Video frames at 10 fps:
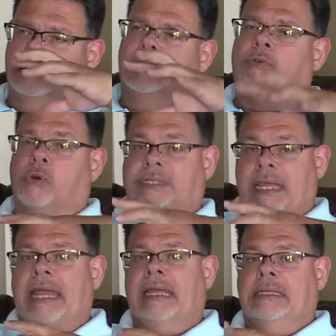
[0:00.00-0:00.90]
course,
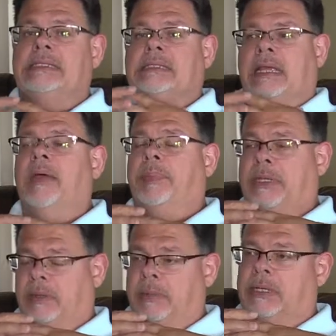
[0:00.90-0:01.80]
the AIDS
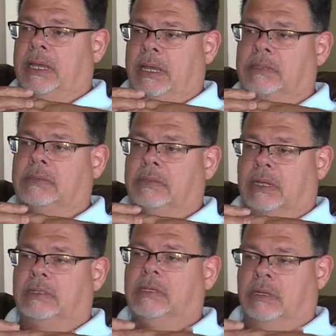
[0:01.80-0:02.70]
epidemic had
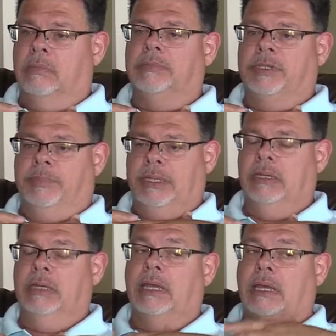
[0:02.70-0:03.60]
come to
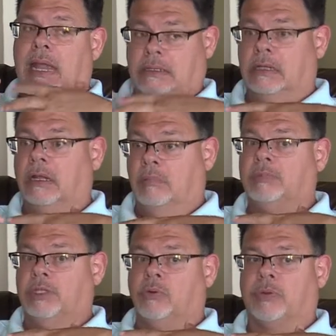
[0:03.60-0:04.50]
be and had come
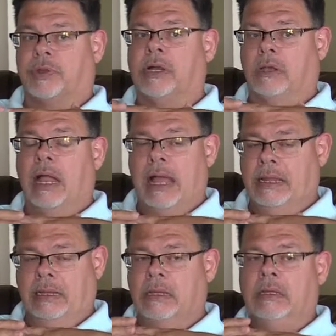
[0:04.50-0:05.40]
to North
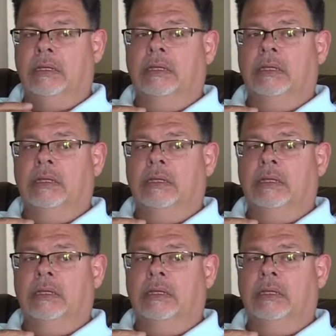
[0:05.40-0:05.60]
Carolina.